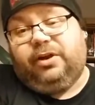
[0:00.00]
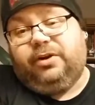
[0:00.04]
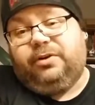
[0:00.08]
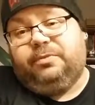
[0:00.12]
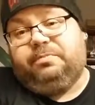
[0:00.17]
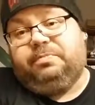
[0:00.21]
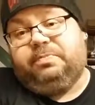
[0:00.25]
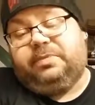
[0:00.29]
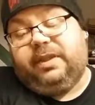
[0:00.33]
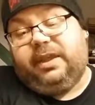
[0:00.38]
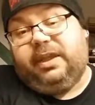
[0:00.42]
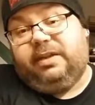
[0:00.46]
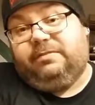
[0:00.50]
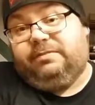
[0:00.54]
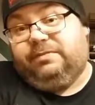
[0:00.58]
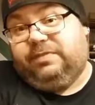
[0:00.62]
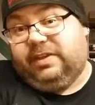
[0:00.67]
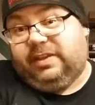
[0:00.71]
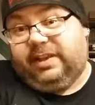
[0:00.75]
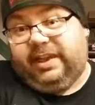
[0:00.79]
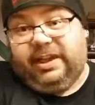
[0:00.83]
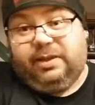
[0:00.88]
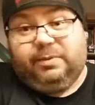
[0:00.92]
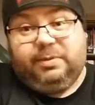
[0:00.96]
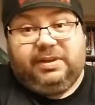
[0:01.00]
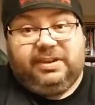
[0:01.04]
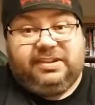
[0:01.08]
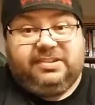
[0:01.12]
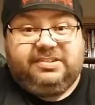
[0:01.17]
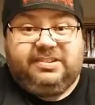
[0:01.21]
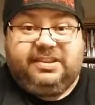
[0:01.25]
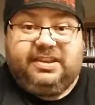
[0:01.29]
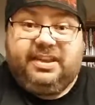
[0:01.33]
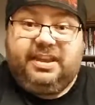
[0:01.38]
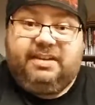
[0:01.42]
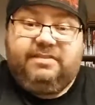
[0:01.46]
If you like what you see,
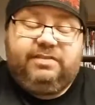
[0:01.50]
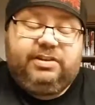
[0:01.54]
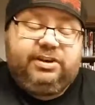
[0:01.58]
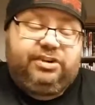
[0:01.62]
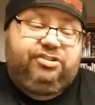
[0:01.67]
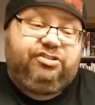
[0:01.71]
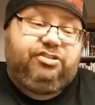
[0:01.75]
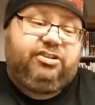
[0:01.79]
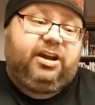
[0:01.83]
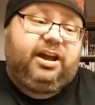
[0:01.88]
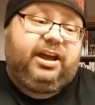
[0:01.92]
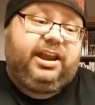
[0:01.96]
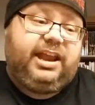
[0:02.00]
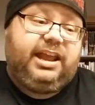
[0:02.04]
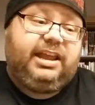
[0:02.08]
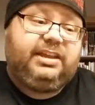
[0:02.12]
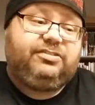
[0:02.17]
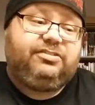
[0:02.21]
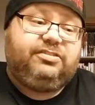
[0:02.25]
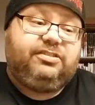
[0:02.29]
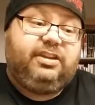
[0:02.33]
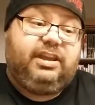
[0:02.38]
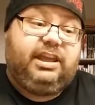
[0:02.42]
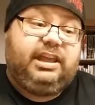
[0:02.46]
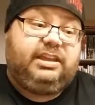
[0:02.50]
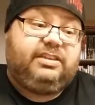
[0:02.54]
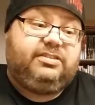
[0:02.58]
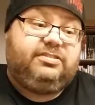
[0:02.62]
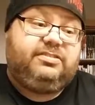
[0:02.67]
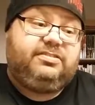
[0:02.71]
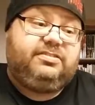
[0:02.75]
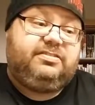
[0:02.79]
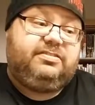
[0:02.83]
give it a shot. It's